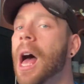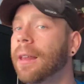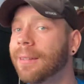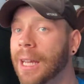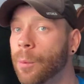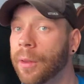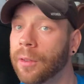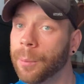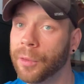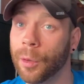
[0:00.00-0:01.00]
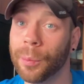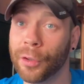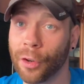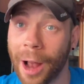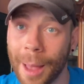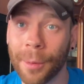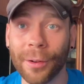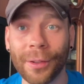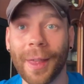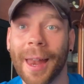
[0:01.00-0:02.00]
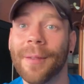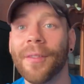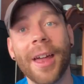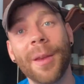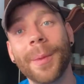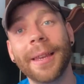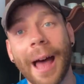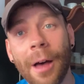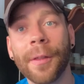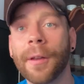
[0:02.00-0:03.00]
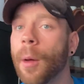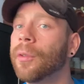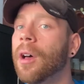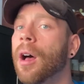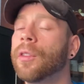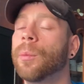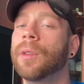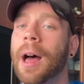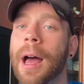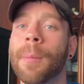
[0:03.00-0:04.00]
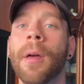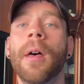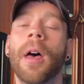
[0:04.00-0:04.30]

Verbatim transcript: I stayed with some subscribers that invited me down there. That was an awesome time.